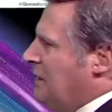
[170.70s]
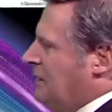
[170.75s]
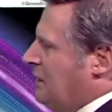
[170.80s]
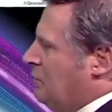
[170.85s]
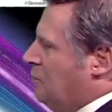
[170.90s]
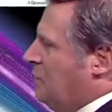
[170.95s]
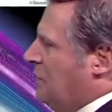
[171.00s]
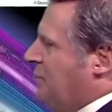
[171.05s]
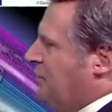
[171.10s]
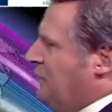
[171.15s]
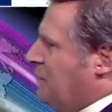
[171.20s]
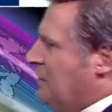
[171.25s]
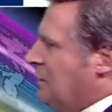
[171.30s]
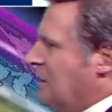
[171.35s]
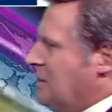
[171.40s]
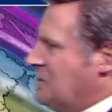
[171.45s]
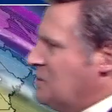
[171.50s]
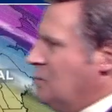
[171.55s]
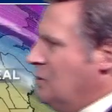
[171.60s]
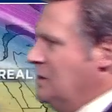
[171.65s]
in Wytheville,
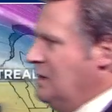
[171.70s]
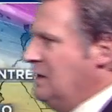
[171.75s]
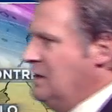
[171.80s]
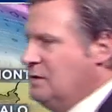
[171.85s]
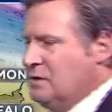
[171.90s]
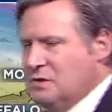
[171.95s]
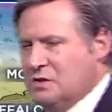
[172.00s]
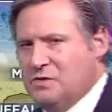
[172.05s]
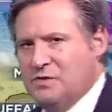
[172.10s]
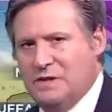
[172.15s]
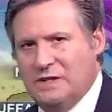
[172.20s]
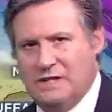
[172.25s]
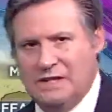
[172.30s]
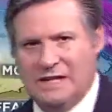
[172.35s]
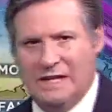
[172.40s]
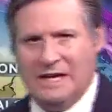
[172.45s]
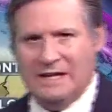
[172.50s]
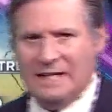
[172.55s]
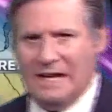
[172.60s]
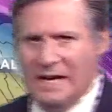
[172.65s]
also into Hillsville and
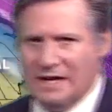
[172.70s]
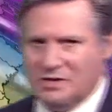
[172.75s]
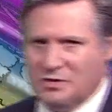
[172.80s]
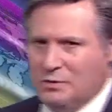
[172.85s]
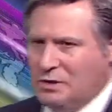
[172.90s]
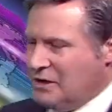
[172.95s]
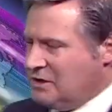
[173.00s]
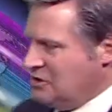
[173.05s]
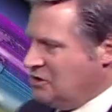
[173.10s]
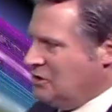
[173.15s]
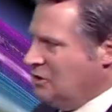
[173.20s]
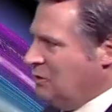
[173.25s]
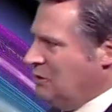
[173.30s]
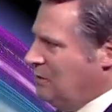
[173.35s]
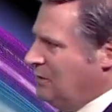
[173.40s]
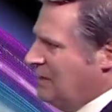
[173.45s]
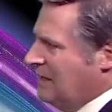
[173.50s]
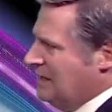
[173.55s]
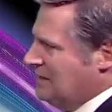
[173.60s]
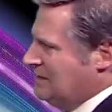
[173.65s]
Galax. Want to show
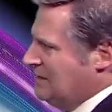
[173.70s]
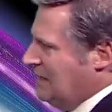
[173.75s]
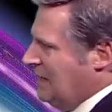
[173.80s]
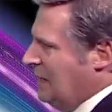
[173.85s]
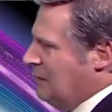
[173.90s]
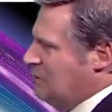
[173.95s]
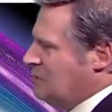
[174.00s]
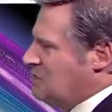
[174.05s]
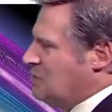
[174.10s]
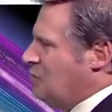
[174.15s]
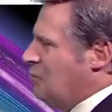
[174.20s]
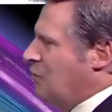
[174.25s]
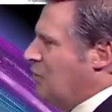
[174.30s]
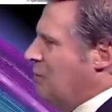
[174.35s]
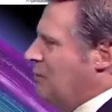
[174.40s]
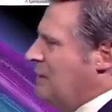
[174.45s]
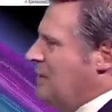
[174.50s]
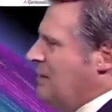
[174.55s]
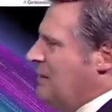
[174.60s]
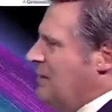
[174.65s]
you that today was
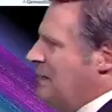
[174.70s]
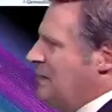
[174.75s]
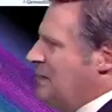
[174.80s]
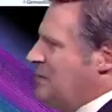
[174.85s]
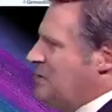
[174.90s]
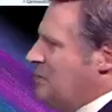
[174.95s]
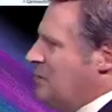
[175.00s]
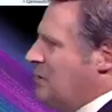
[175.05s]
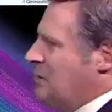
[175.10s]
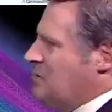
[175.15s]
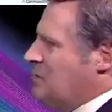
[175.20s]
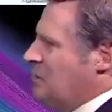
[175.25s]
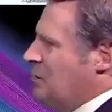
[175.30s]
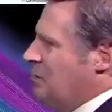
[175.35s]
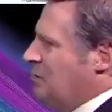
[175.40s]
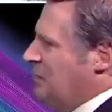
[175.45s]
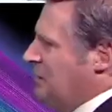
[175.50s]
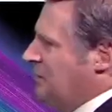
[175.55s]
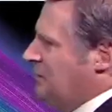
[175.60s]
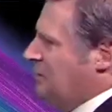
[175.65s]
warm and tomorrow is going
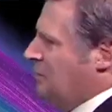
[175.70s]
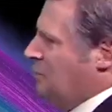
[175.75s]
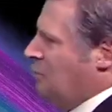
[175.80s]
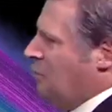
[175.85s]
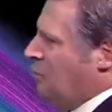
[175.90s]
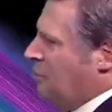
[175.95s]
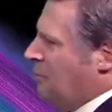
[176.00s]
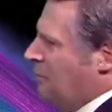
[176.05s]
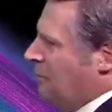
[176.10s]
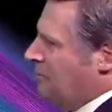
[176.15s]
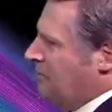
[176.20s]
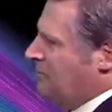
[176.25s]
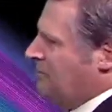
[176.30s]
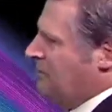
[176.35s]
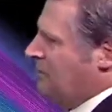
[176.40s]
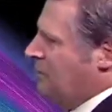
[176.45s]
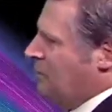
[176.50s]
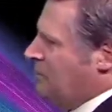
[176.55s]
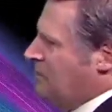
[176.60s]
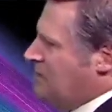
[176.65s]
to be even warmer.
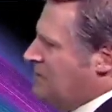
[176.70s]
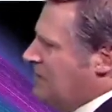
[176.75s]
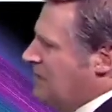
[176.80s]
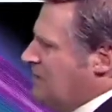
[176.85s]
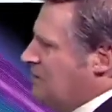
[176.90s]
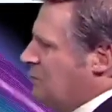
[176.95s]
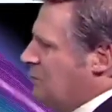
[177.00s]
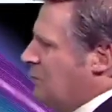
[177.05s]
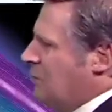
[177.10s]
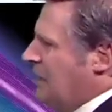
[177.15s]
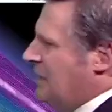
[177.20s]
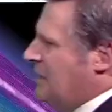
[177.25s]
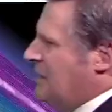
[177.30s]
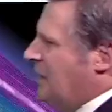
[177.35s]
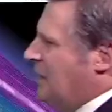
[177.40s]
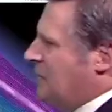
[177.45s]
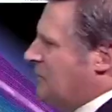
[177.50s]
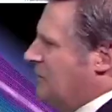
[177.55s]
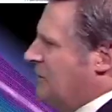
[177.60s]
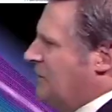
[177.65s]
Notice that the red
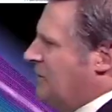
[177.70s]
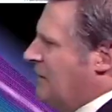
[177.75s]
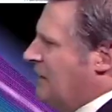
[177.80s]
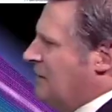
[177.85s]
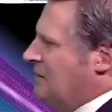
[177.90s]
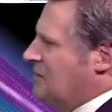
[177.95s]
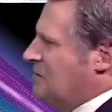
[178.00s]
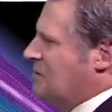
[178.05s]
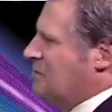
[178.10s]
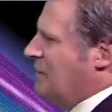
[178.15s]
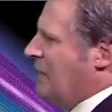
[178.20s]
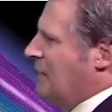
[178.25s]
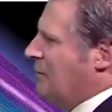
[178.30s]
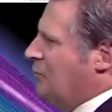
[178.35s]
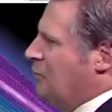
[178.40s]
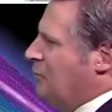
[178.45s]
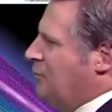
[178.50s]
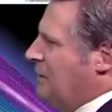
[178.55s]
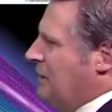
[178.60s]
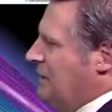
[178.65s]
color here on this
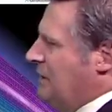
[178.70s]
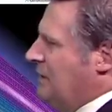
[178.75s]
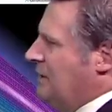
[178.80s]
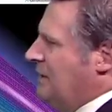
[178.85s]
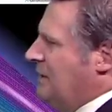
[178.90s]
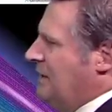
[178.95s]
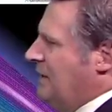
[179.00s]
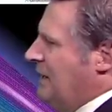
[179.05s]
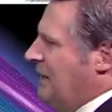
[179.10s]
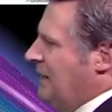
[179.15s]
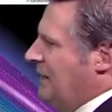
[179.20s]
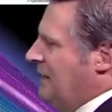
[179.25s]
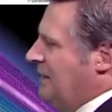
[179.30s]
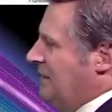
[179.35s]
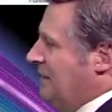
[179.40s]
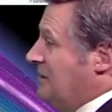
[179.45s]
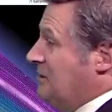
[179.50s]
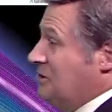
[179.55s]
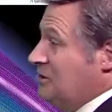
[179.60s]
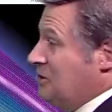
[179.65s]
map will be
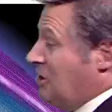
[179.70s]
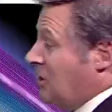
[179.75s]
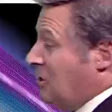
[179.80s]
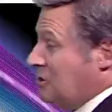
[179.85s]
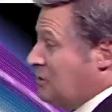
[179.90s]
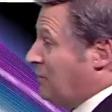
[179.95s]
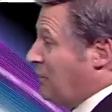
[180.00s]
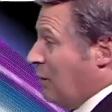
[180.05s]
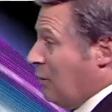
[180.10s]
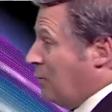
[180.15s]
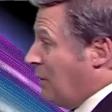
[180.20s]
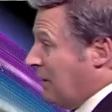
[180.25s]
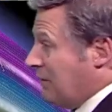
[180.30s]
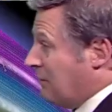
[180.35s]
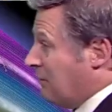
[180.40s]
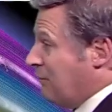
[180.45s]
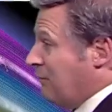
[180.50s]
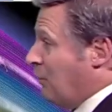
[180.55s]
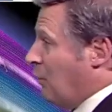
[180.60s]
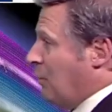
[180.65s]
in charge of our
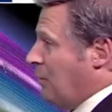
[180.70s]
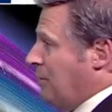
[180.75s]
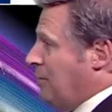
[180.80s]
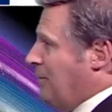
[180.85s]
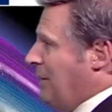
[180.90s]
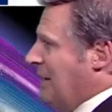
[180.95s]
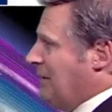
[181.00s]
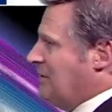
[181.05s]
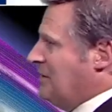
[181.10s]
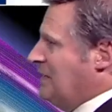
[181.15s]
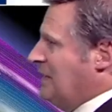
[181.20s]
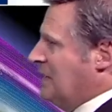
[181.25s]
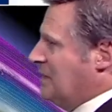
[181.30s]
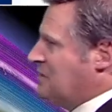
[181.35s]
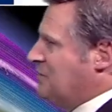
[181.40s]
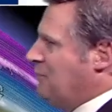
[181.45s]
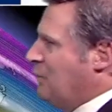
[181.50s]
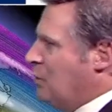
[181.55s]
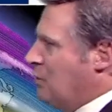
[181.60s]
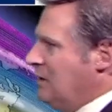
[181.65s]
weather for about the
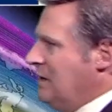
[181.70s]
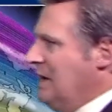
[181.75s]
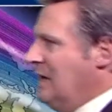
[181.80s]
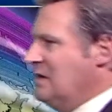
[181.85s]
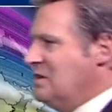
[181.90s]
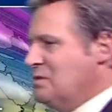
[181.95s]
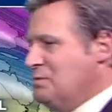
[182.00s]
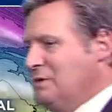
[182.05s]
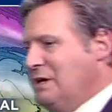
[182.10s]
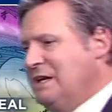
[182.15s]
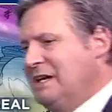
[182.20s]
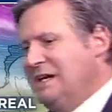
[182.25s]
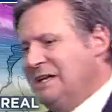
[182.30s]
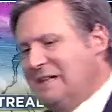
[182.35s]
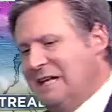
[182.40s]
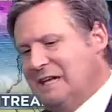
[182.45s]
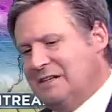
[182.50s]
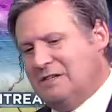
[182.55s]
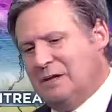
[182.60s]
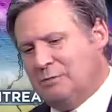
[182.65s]
next 4 days, meaning
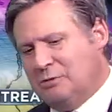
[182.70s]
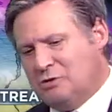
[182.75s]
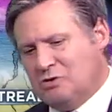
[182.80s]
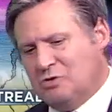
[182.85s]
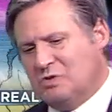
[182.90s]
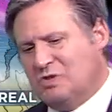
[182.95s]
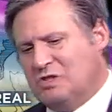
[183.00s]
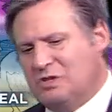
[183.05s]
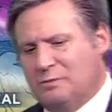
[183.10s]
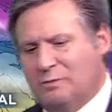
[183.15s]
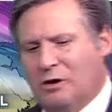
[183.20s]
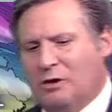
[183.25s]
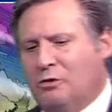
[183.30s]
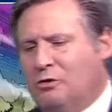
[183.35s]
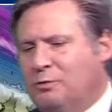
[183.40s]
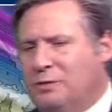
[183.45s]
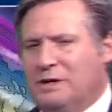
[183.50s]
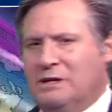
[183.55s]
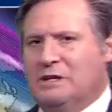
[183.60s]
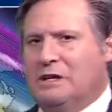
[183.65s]
that temperatures tomorrow
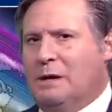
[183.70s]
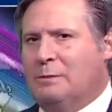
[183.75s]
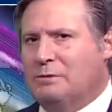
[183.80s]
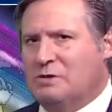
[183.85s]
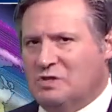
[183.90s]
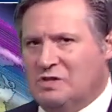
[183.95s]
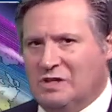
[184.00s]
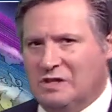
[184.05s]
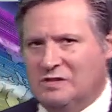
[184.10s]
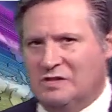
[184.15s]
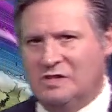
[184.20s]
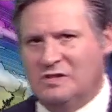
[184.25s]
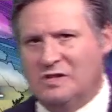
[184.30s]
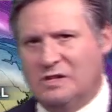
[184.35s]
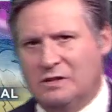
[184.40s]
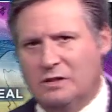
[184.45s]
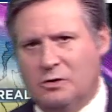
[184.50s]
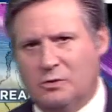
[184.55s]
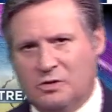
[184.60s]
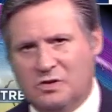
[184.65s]
will be in the upper 60s
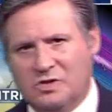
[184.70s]
and lower